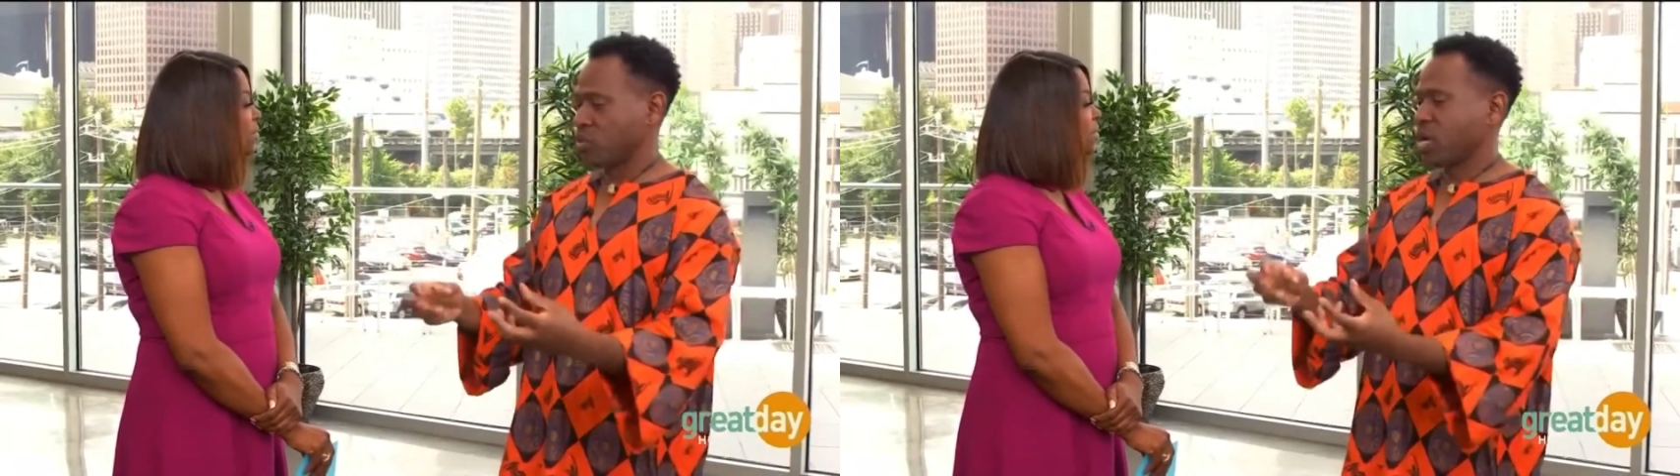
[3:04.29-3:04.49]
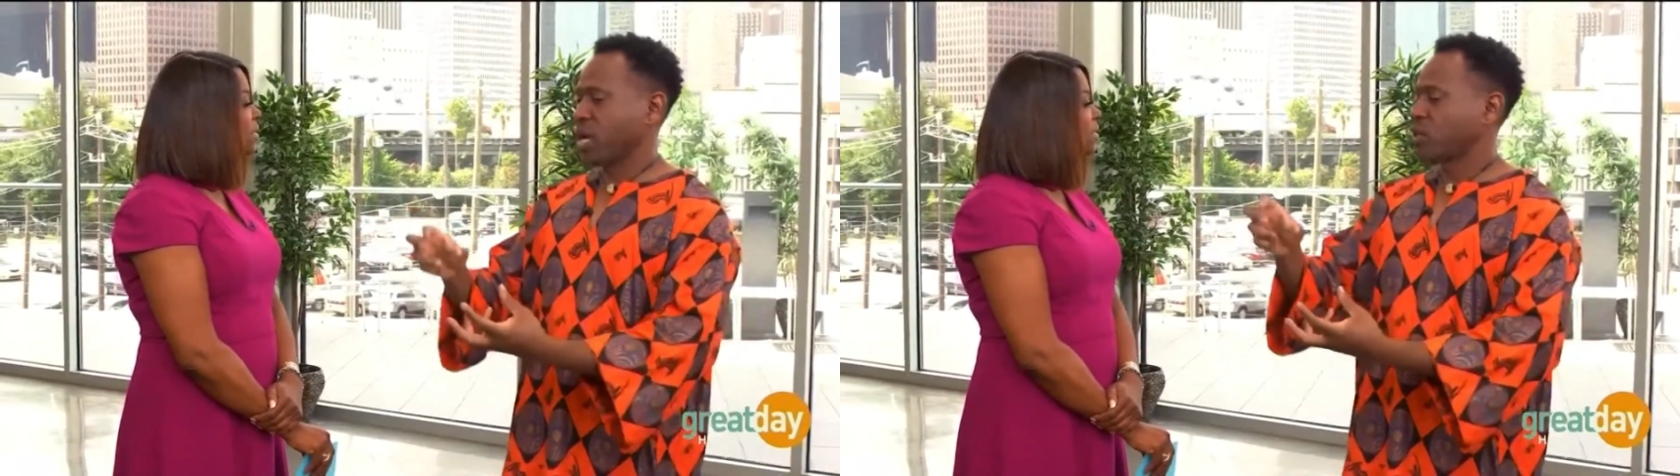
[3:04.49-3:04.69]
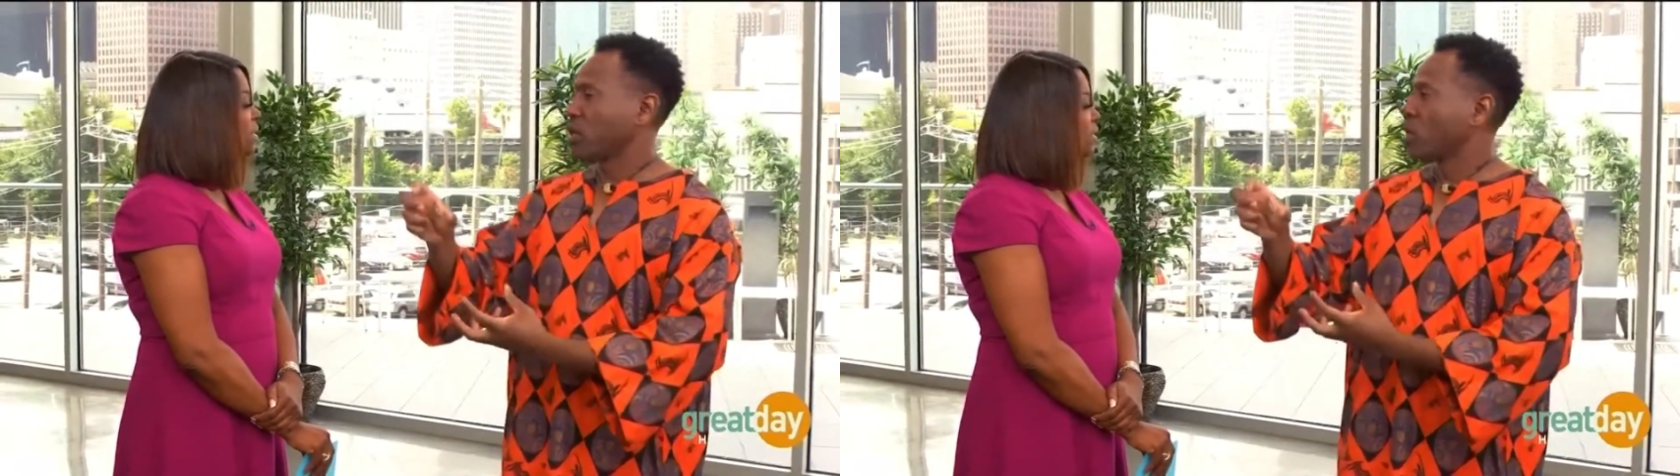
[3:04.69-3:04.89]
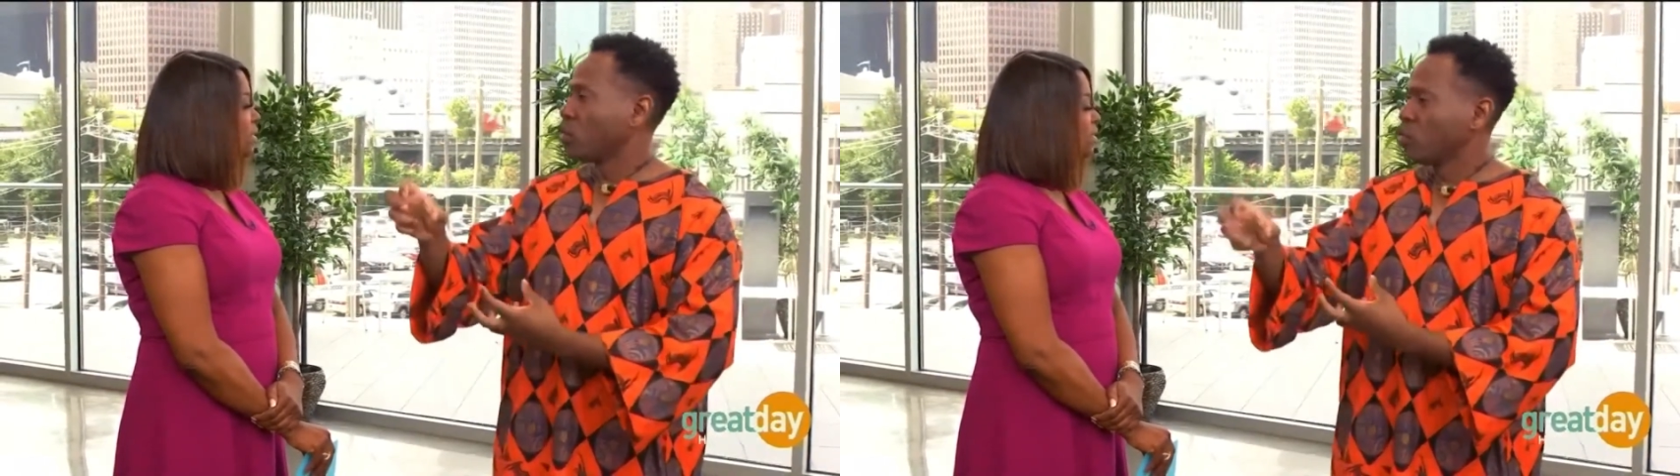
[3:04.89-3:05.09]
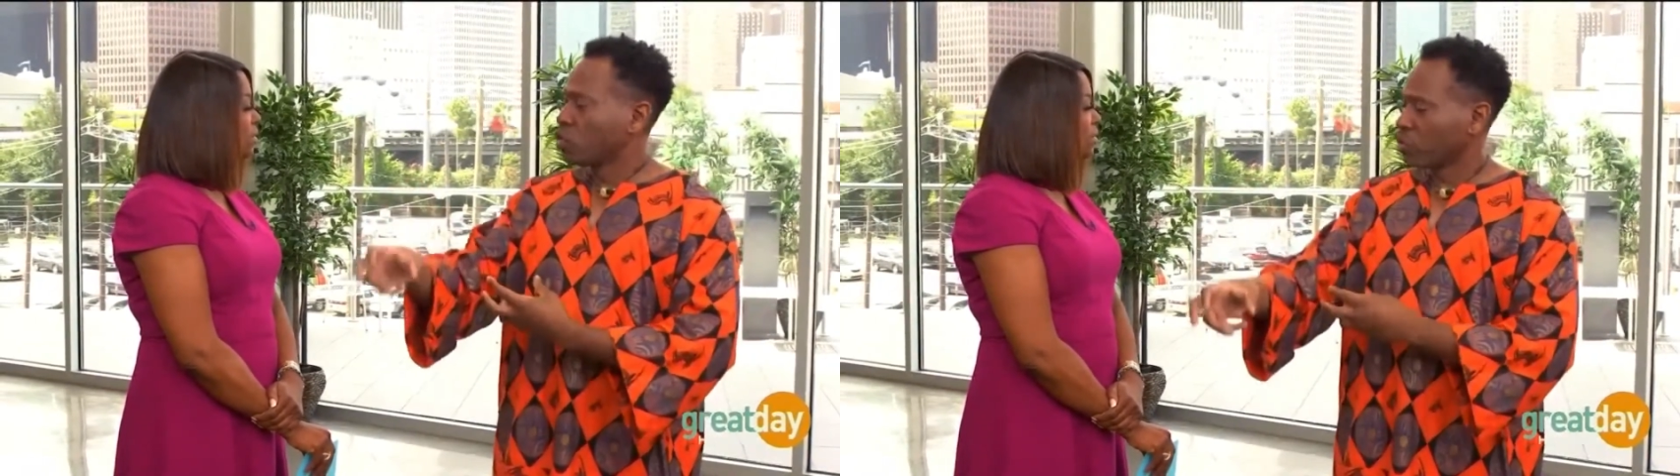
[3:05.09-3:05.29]
You had
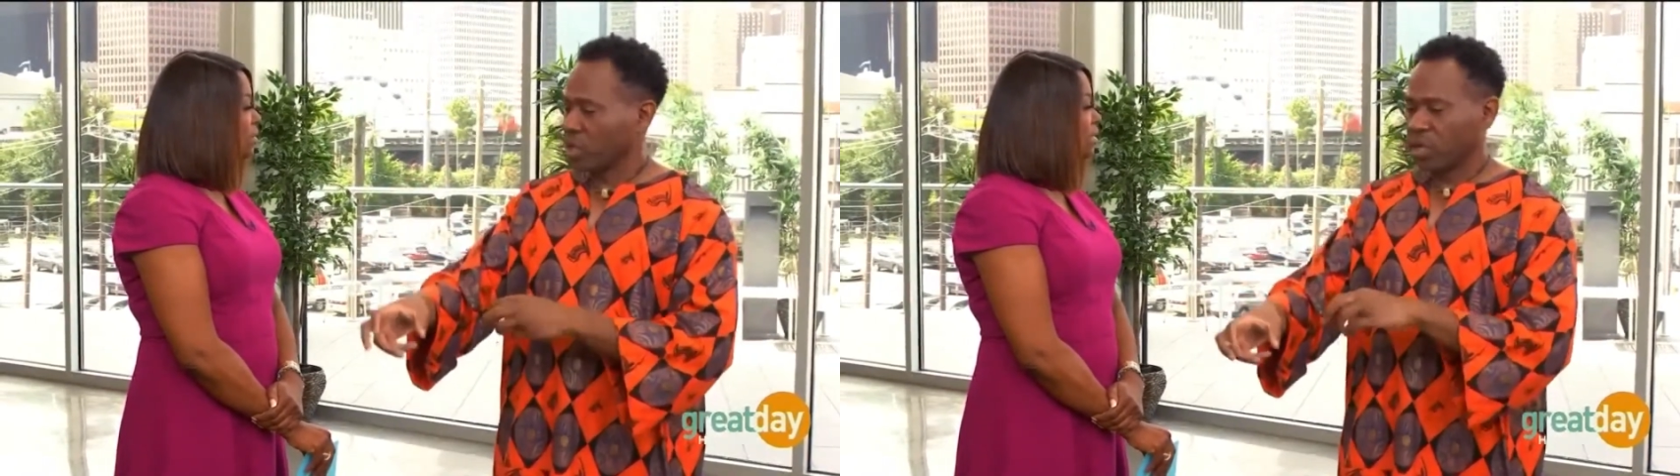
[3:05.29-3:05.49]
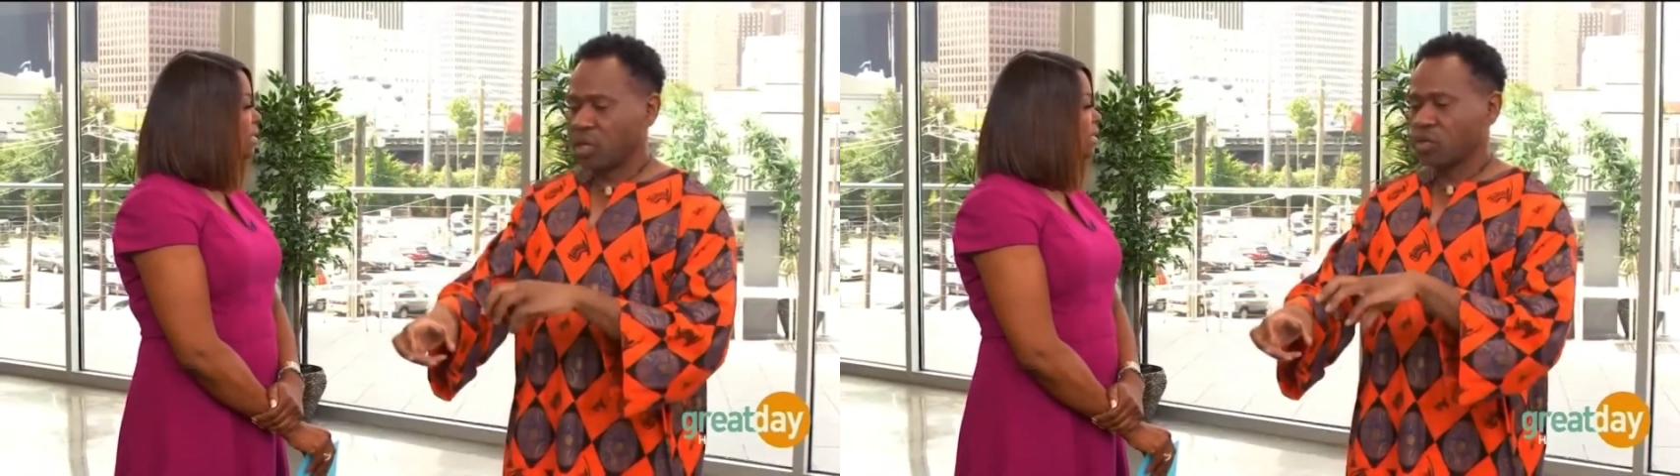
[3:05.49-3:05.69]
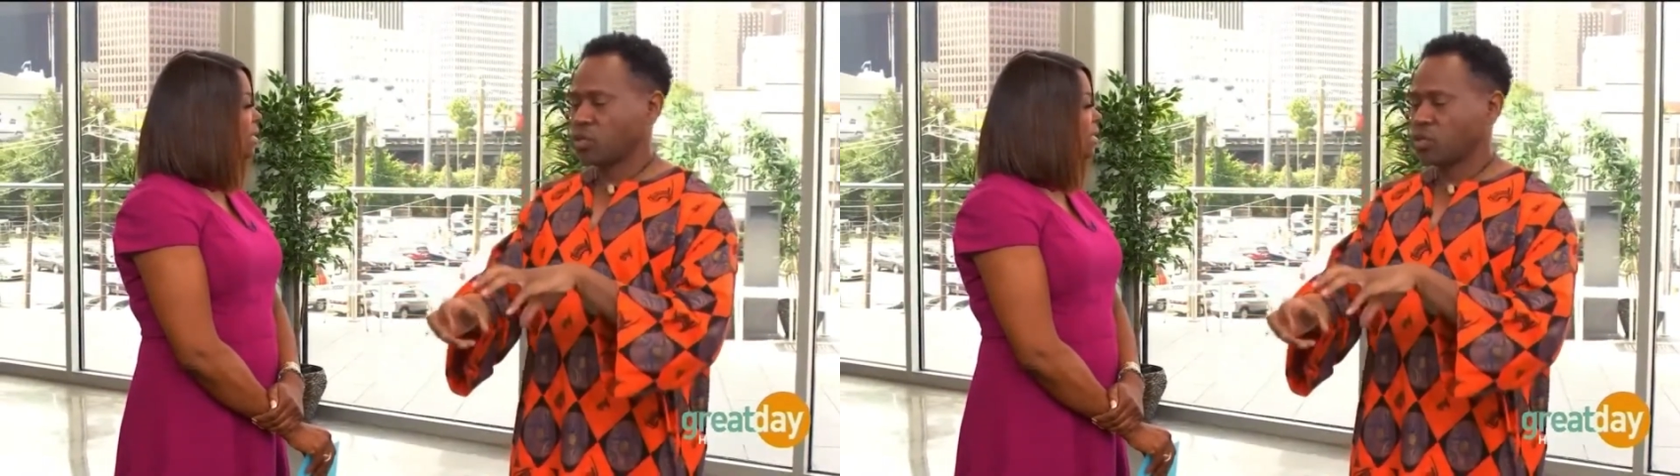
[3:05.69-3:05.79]
New Yorkers,